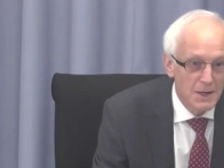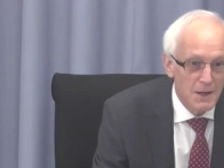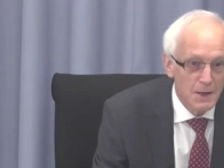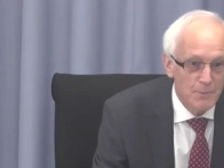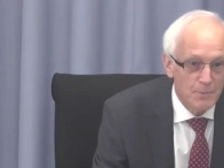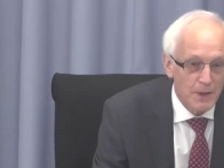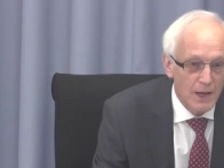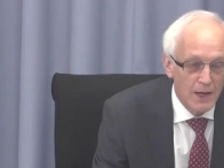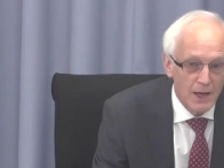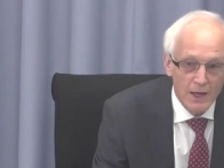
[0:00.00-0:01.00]
um,
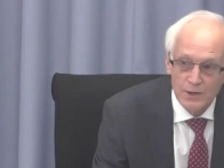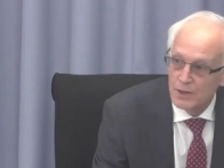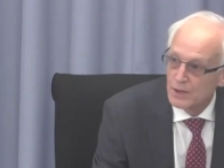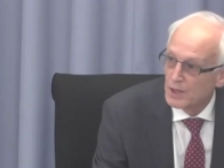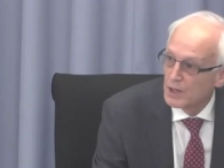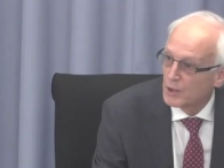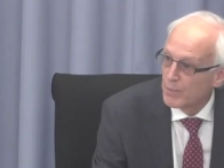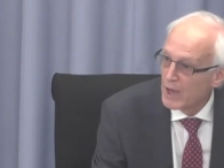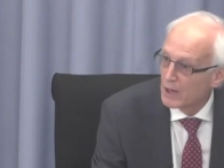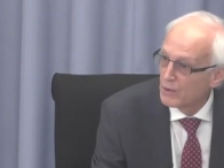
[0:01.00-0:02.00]
and uh, at
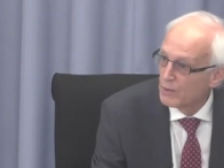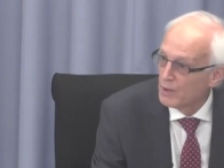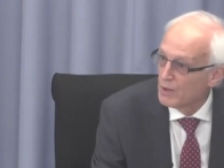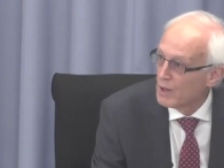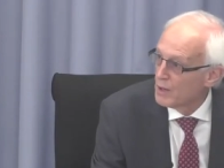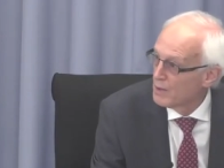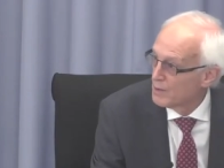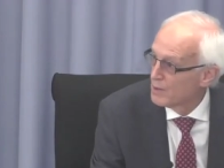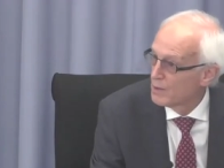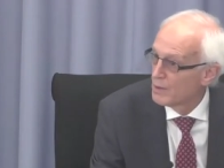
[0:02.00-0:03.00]
the back, there are
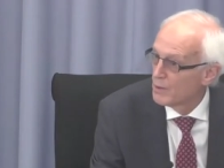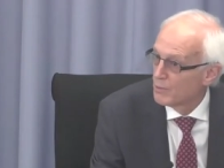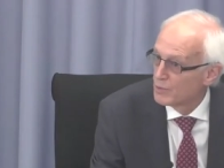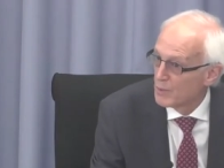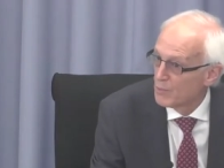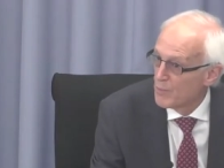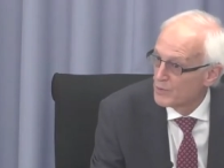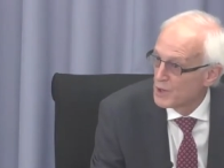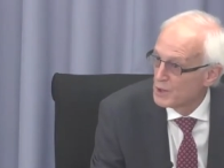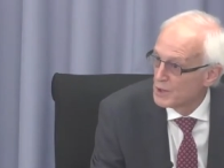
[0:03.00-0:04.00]
some
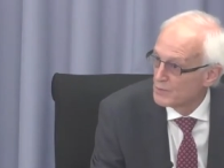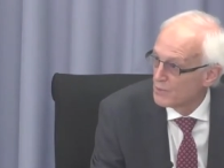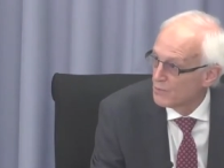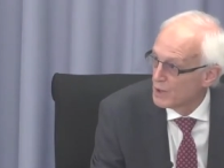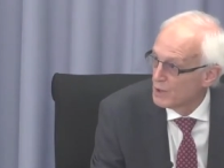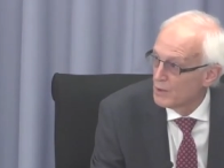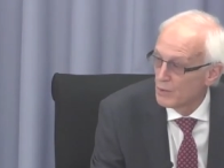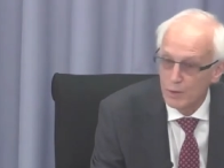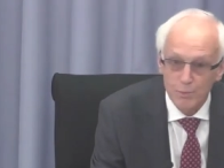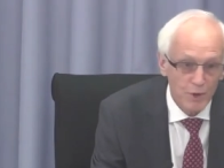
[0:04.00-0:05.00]
representatives of the,
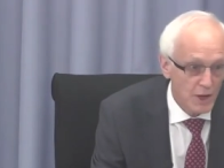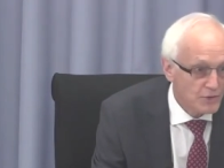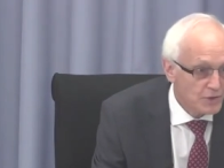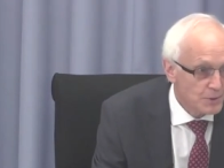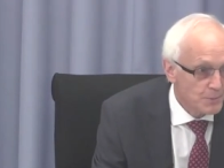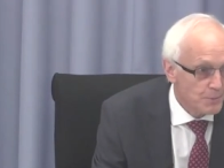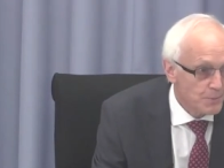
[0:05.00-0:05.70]
the press.